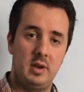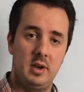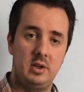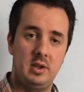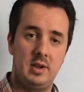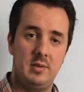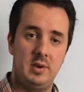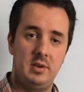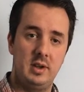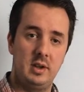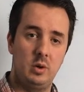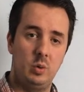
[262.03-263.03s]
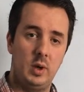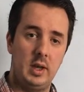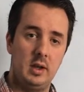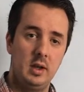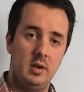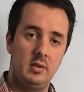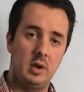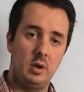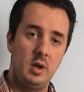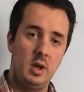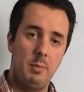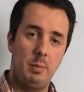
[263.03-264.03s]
searches every single week. So